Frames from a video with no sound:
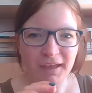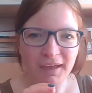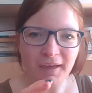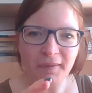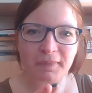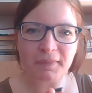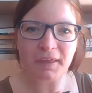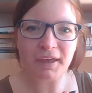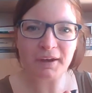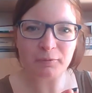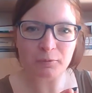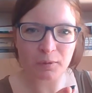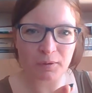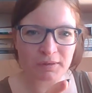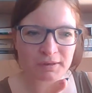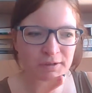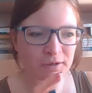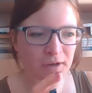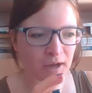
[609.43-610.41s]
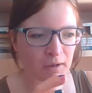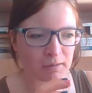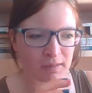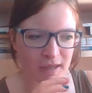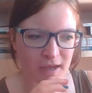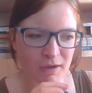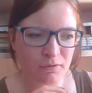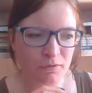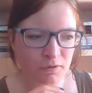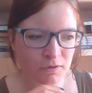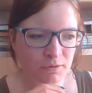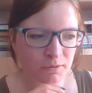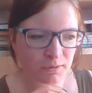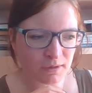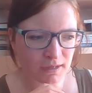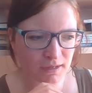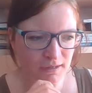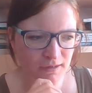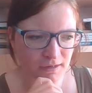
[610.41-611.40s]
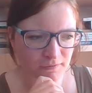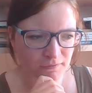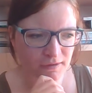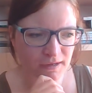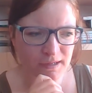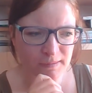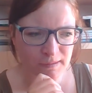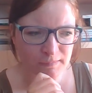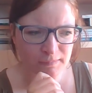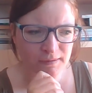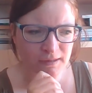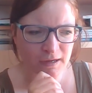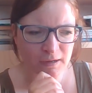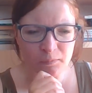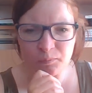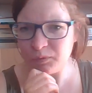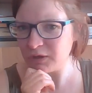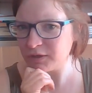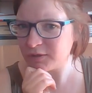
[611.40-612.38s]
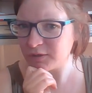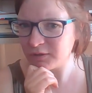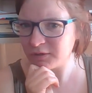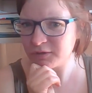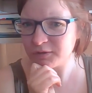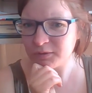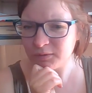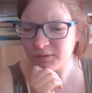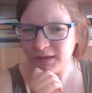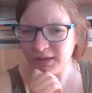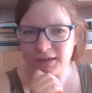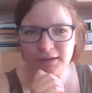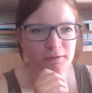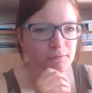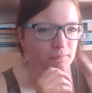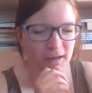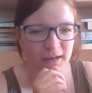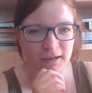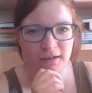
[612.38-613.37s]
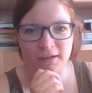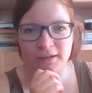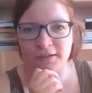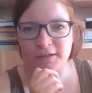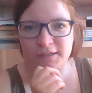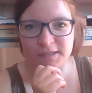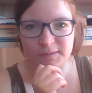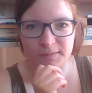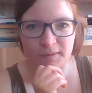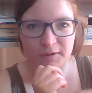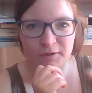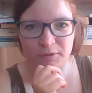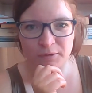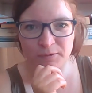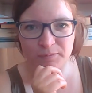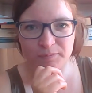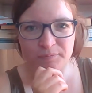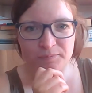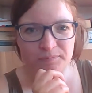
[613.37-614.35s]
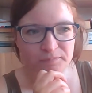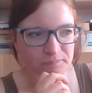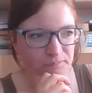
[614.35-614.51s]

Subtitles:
And then we did a layover in, I think it was like Brussels or like, yeah, some